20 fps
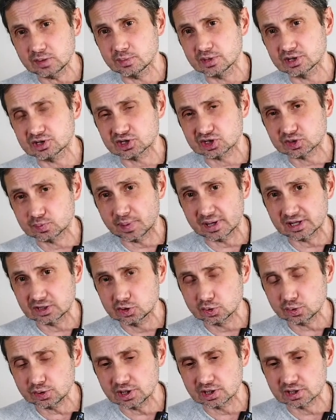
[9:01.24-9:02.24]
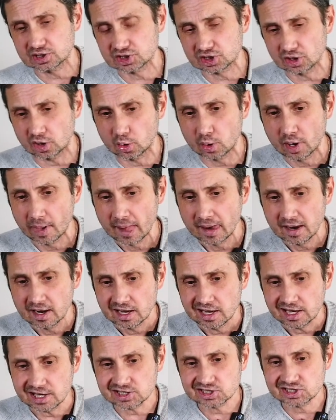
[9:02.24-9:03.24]
images by doing so
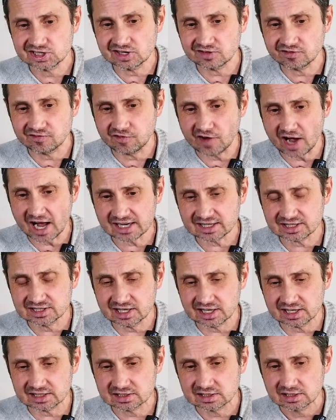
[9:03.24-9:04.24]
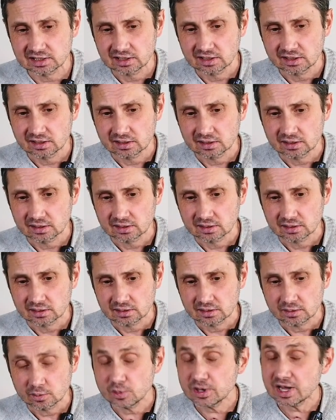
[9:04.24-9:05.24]
is the fact that
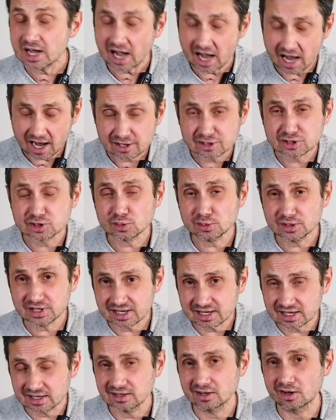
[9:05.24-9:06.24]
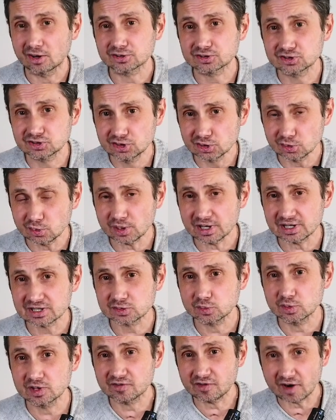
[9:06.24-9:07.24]
we actually cannot do
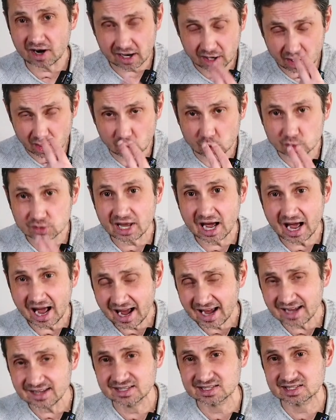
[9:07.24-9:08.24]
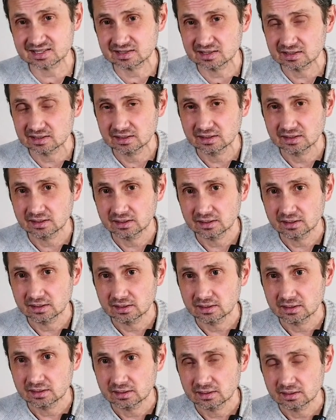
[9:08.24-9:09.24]
it with our own eyes.
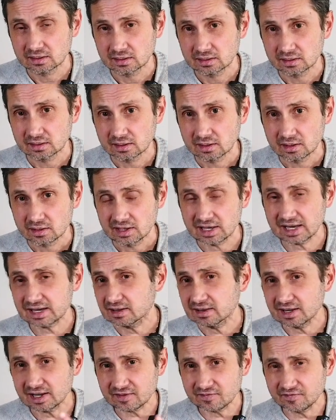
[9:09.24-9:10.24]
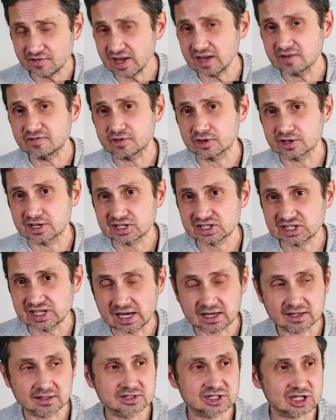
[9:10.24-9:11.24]
Like think for the
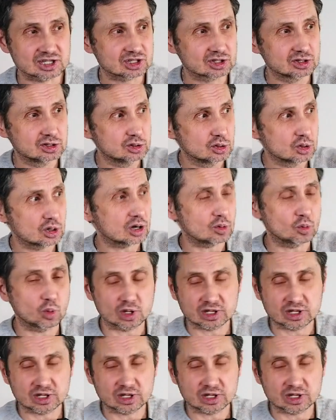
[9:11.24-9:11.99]
second, just look